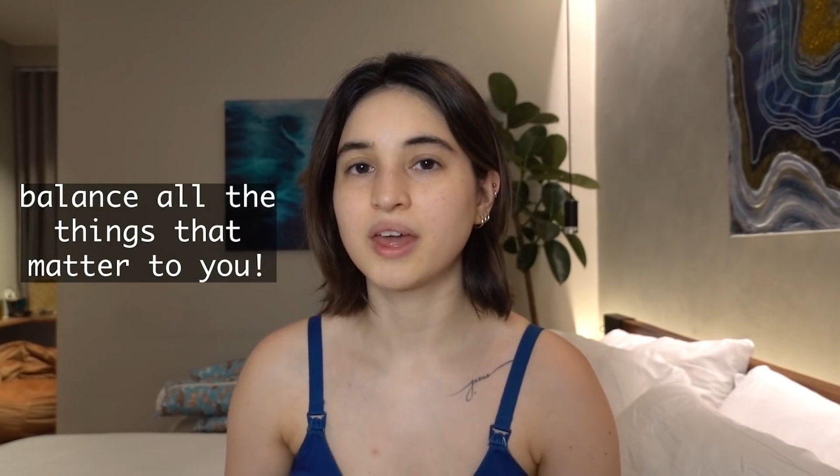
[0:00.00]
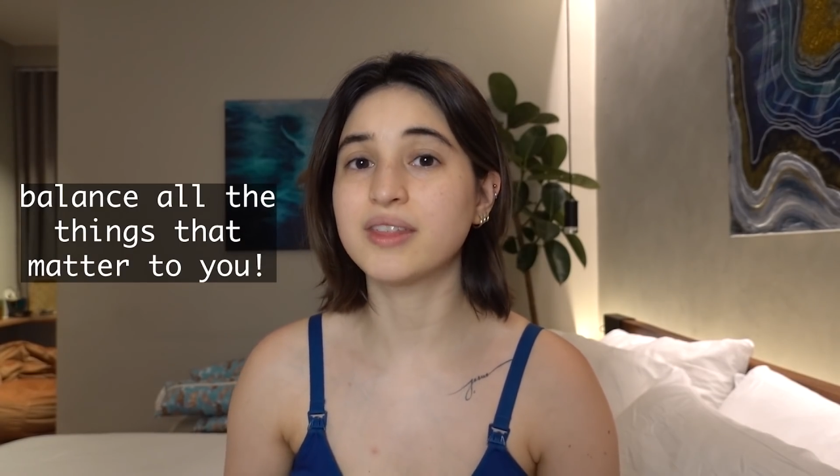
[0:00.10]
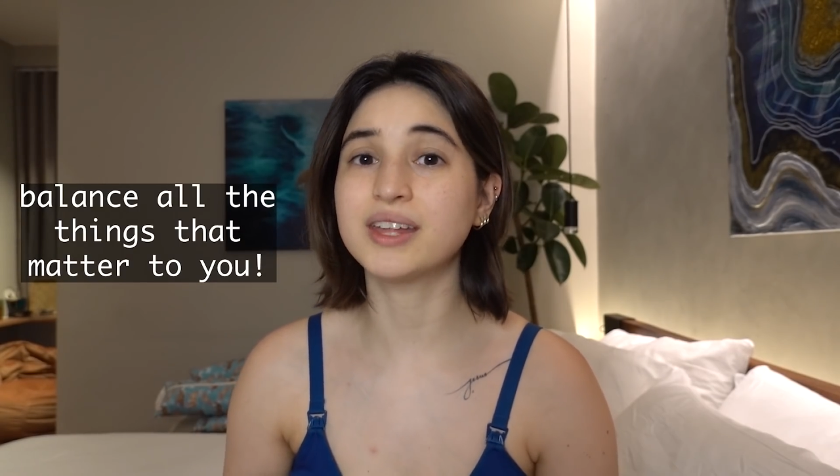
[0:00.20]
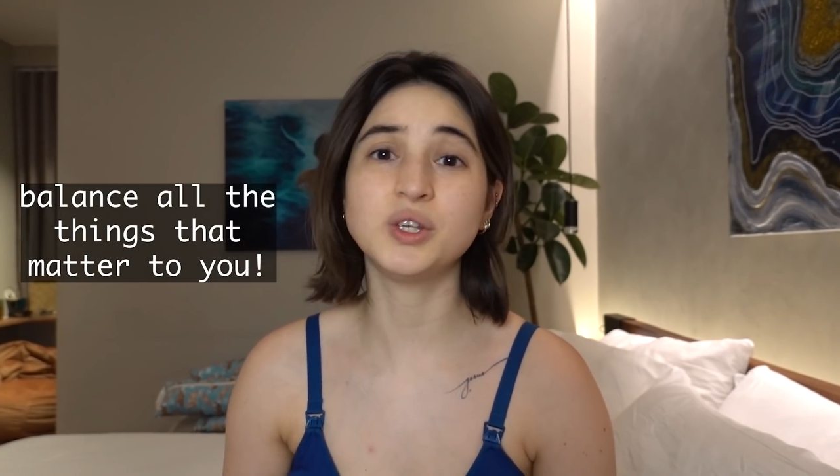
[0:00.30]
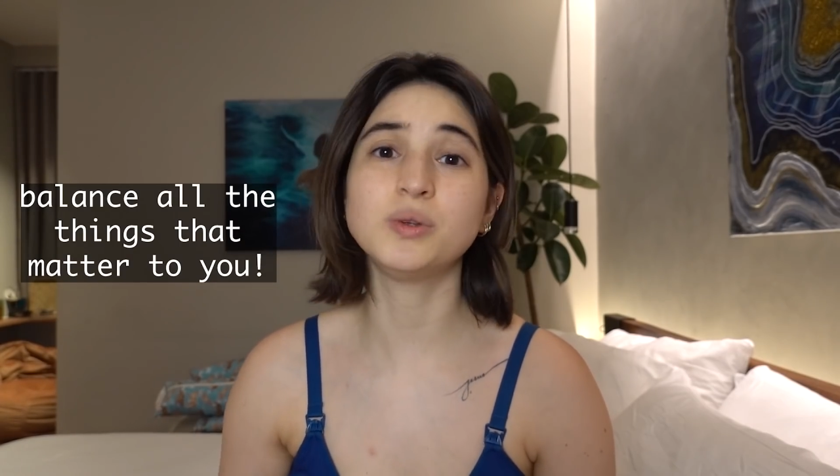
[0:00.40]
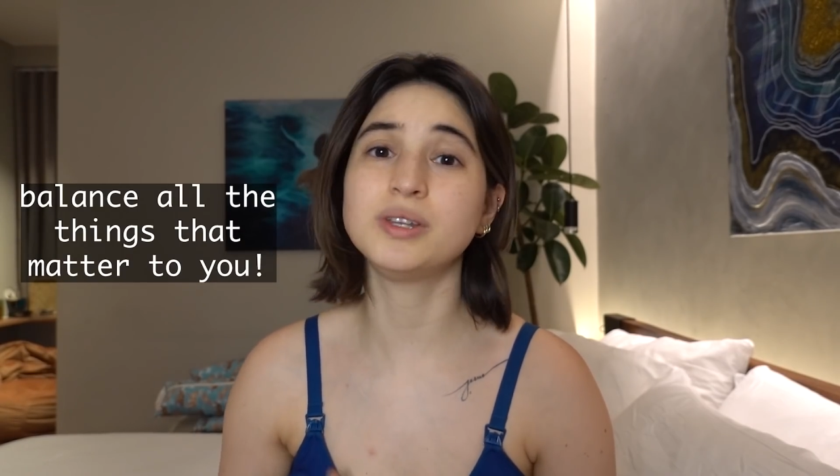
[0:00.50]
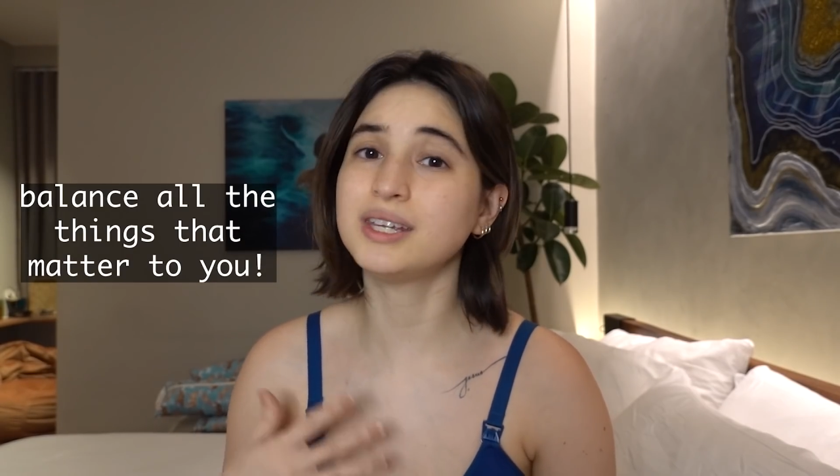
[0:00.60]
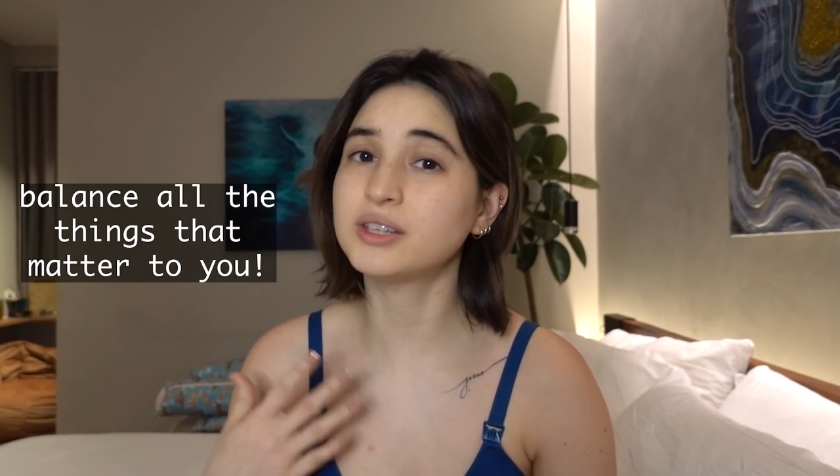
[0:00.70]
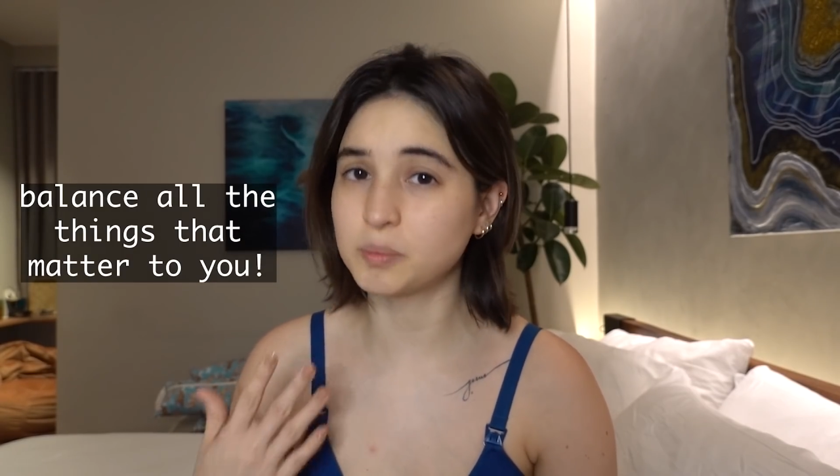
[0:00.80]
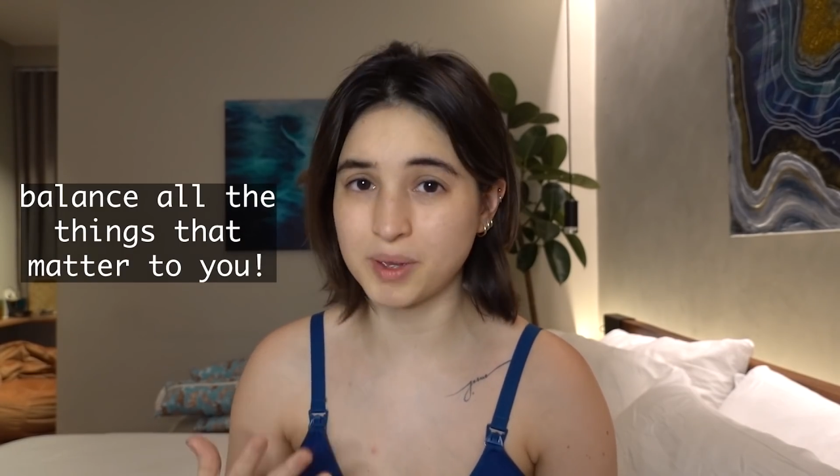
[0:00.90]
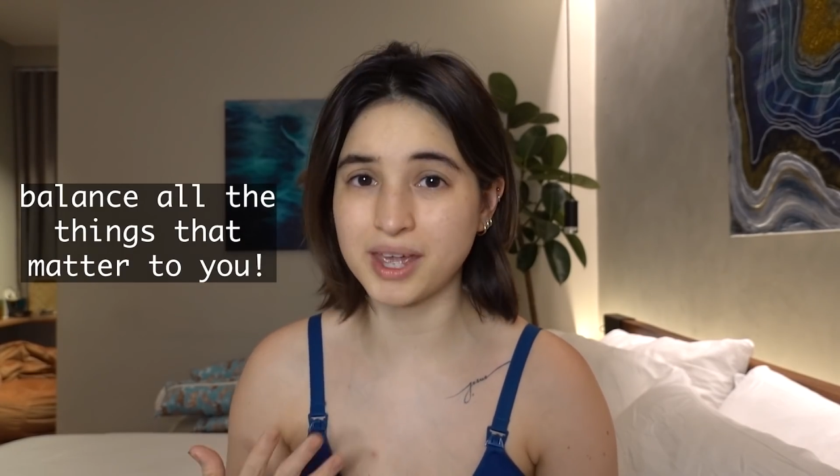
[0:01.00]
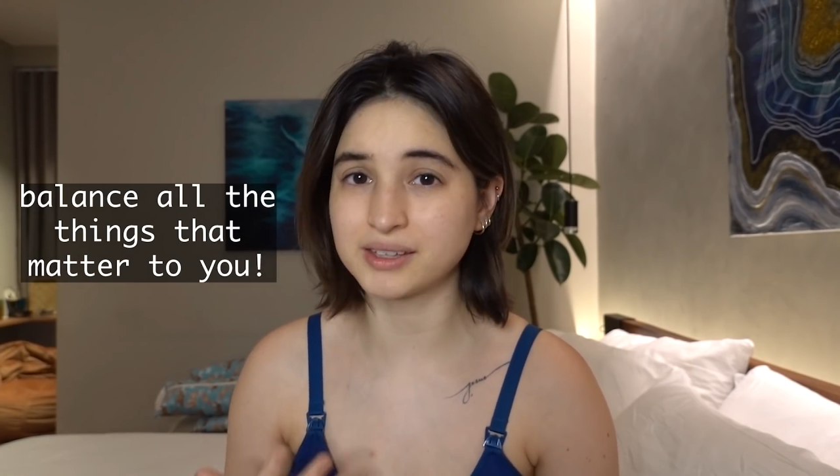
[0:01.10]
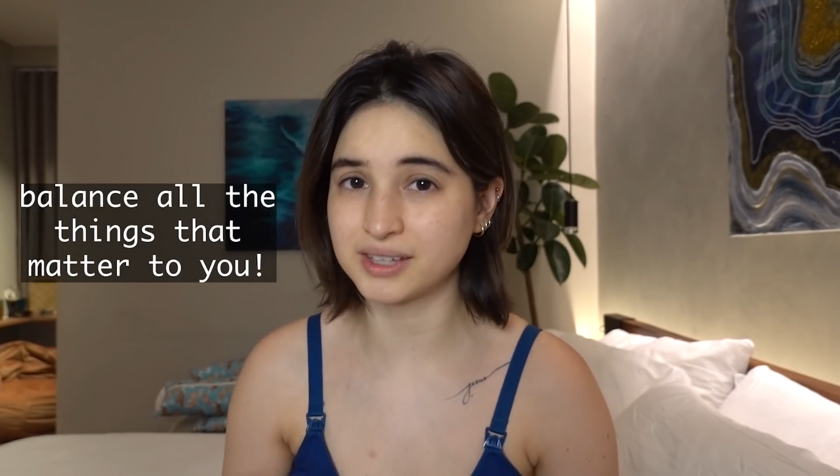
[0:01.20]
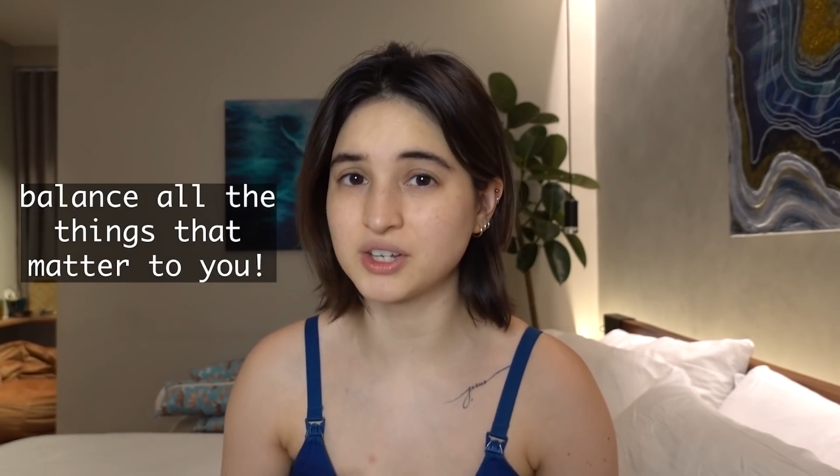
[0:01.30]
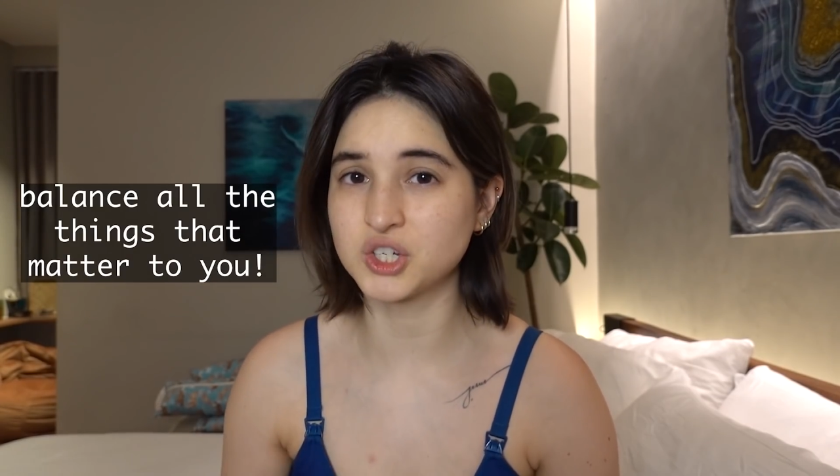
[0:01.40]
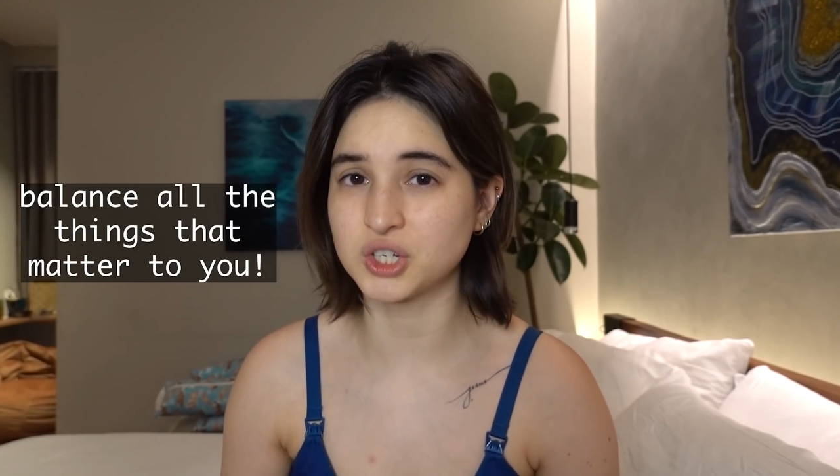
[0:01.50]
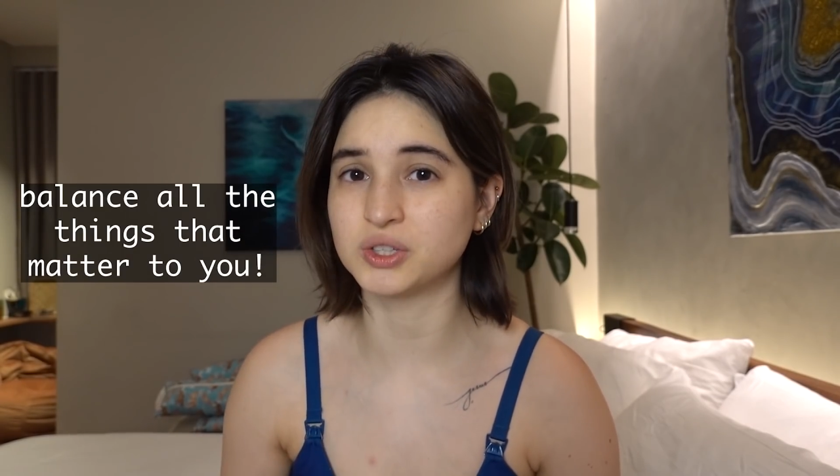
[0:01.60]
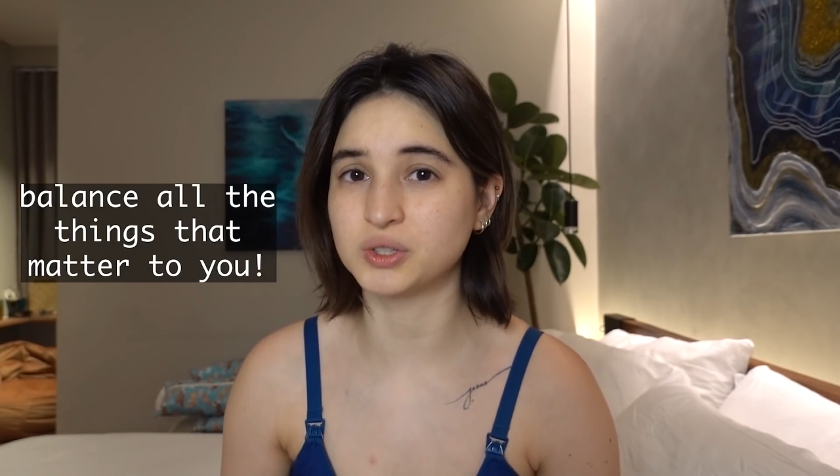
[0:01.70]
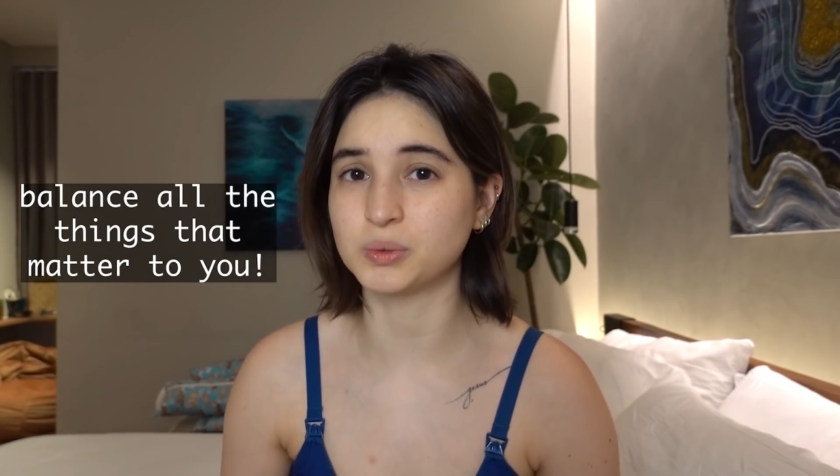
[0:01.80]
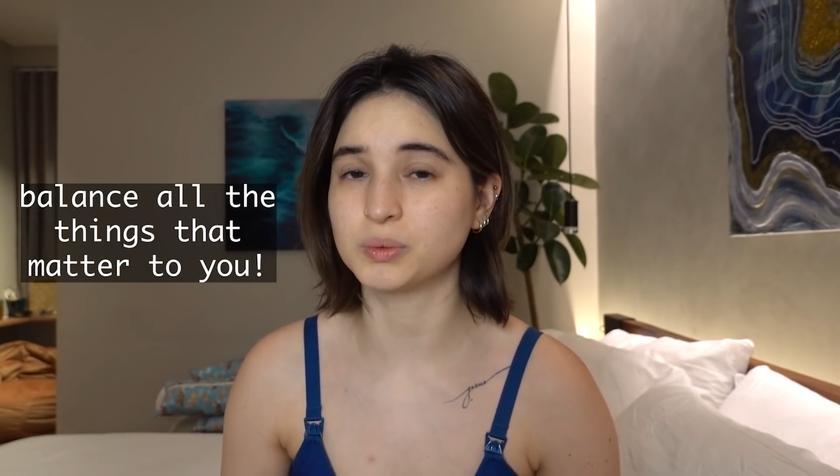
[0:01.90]
that you need to pay attention
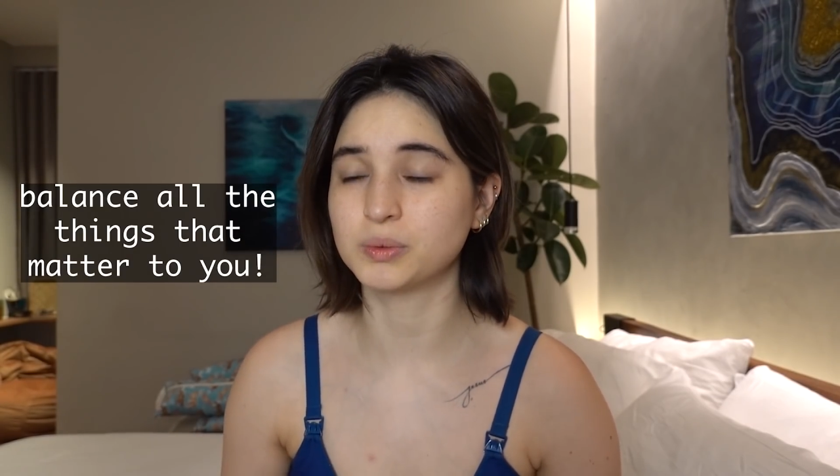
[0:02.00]
to.